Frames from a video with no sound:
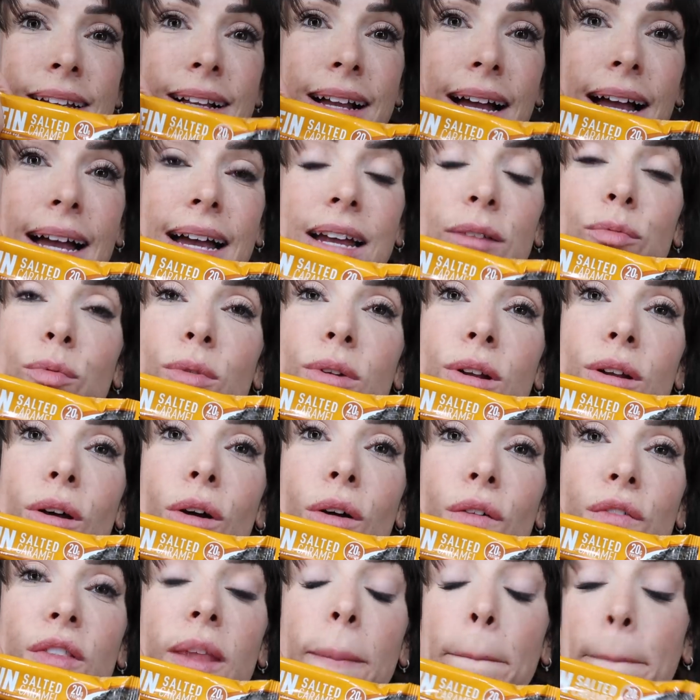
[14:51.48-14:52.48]
I had one
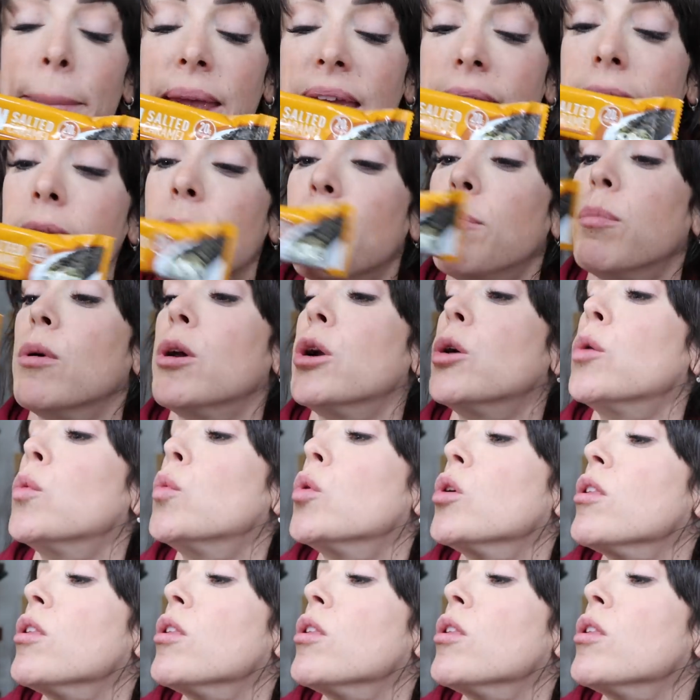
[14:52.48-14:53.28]
of the peanut butter